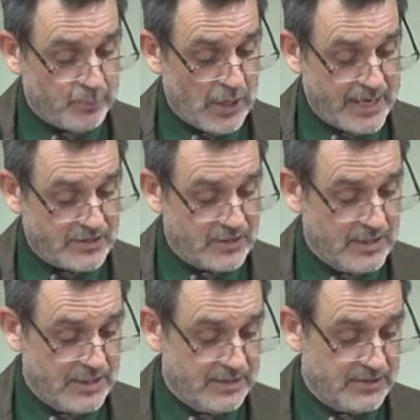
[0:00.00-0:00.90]
place
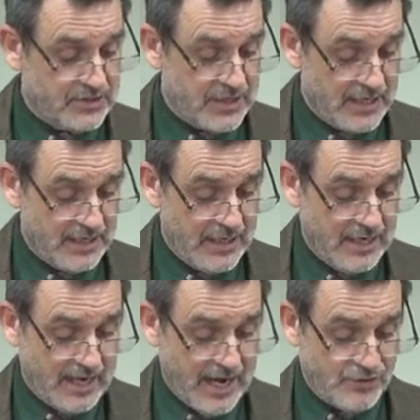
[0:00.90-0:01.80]
into the sea
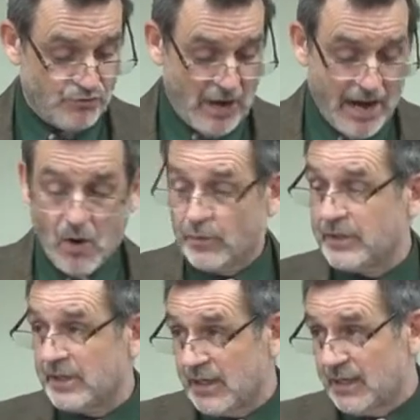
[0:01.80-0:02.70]
and drowned
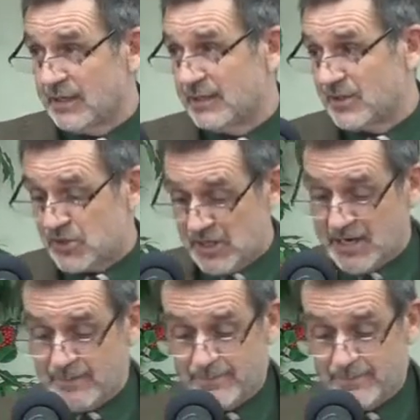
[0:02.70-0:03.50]
in the sea.